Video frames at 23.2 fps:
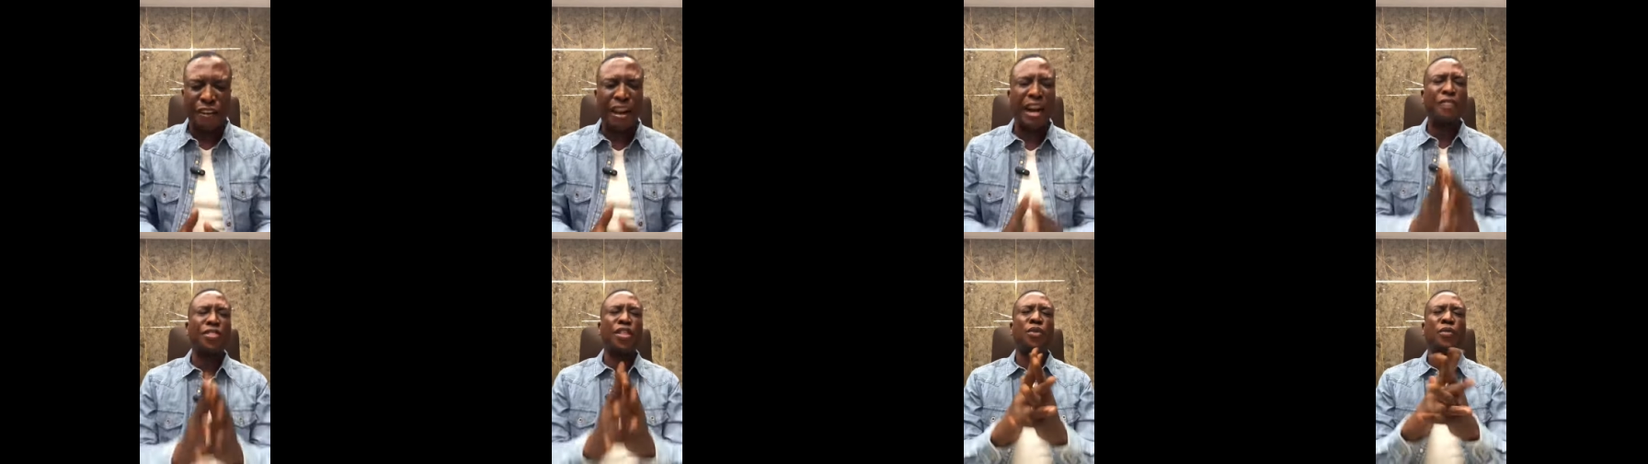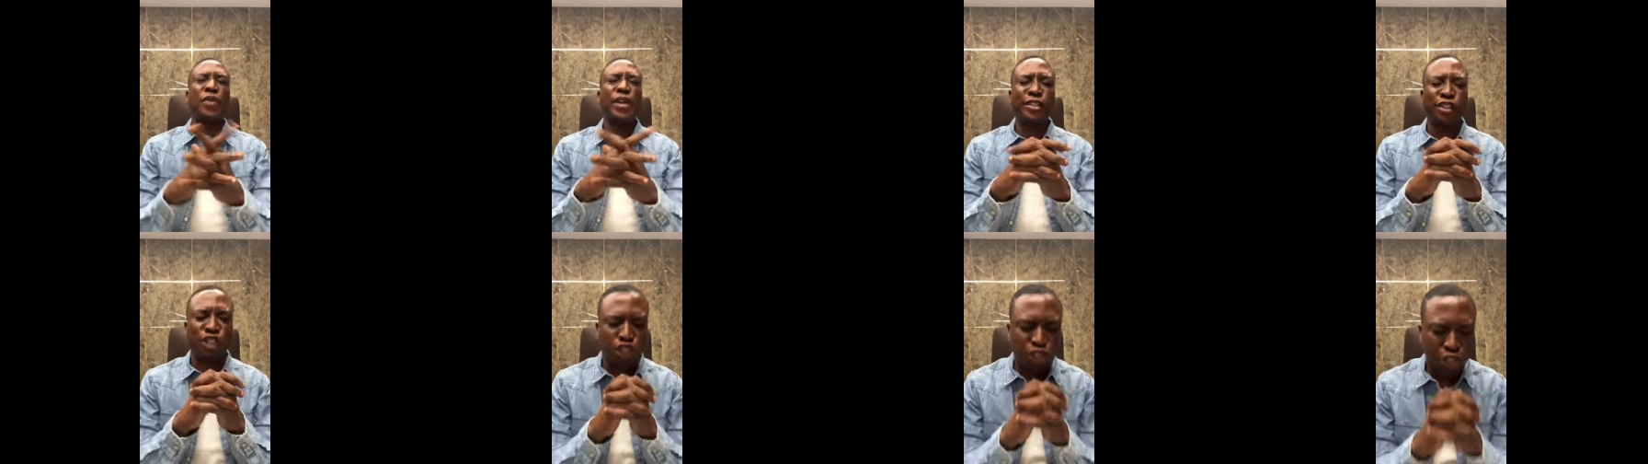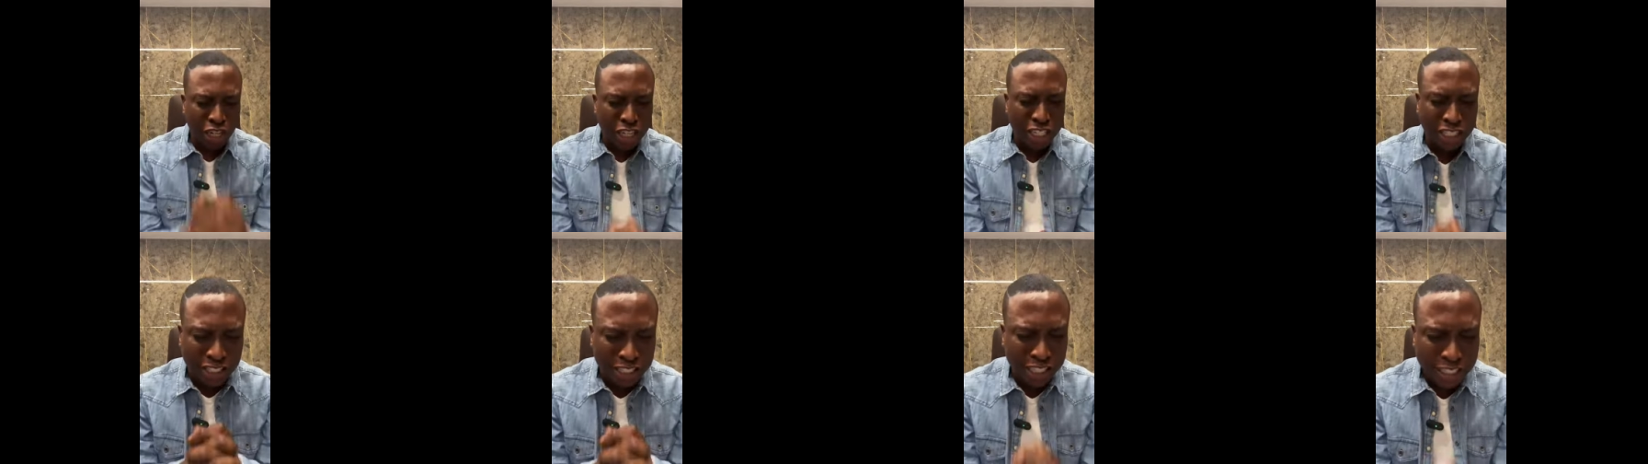Father, in
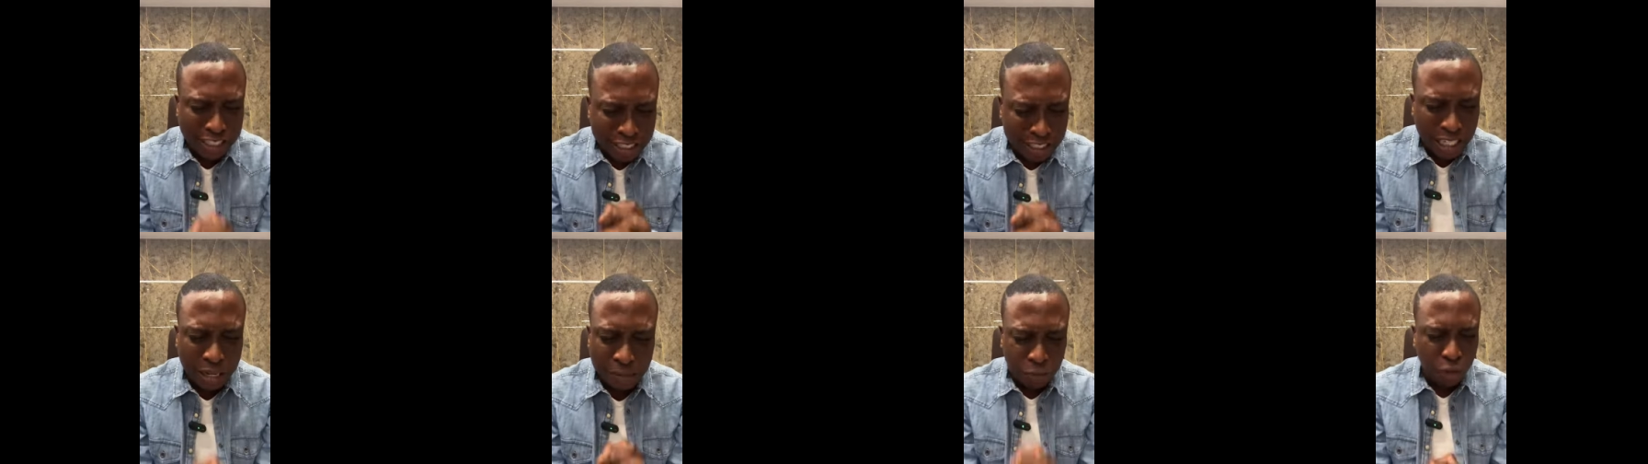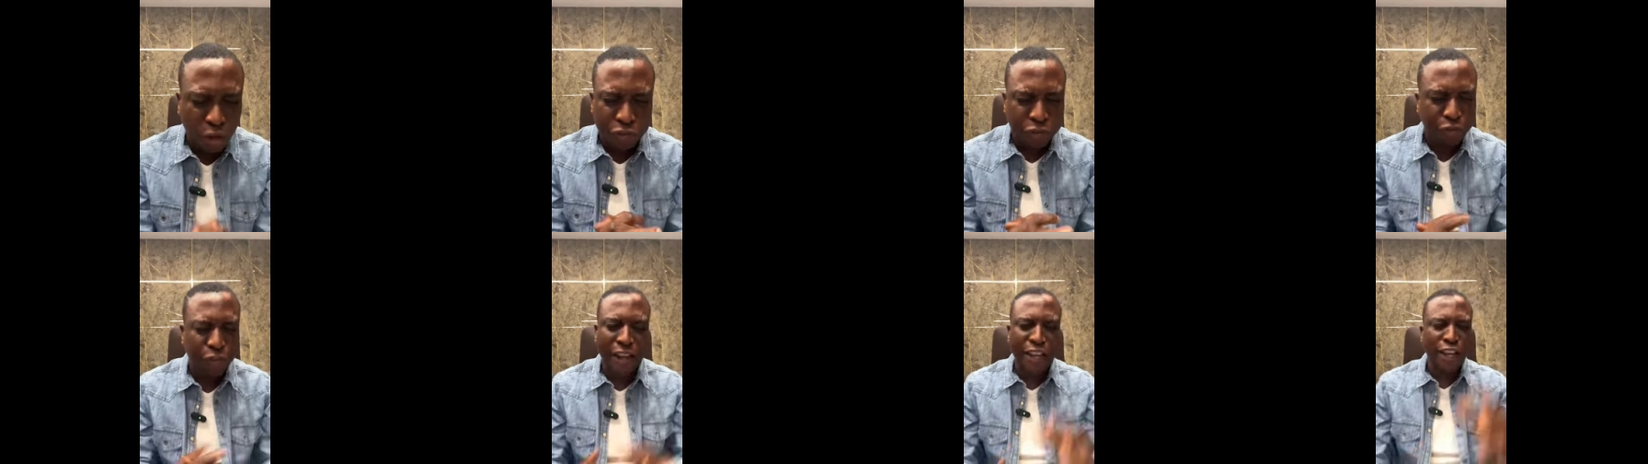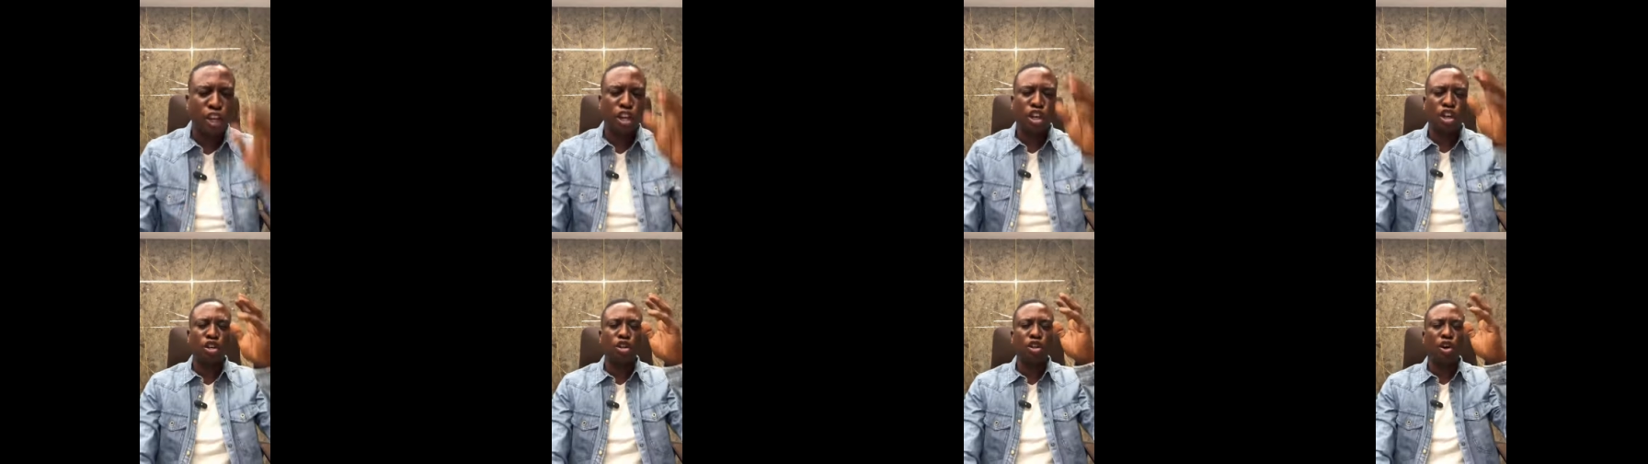Jesus' name, we
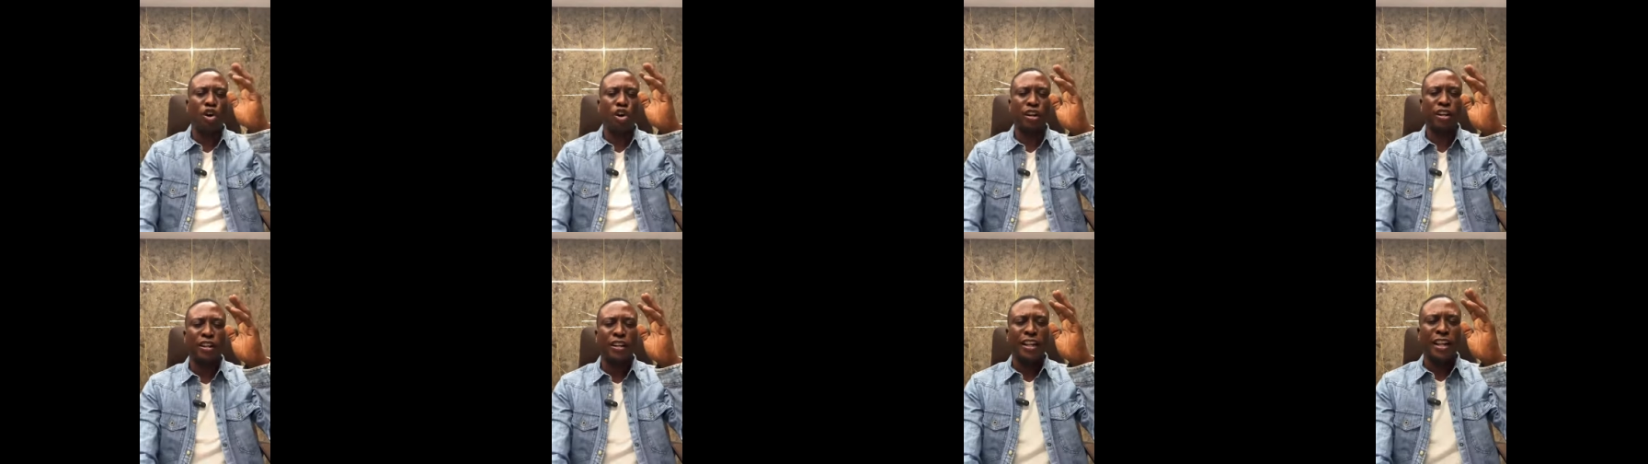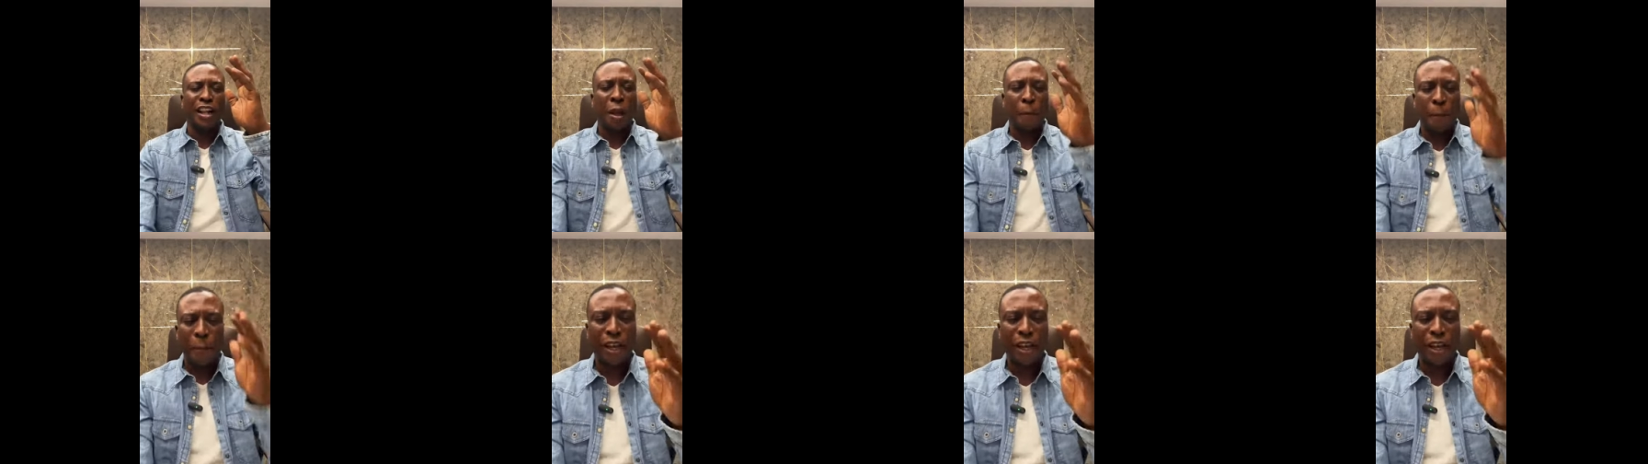thank you, Lord,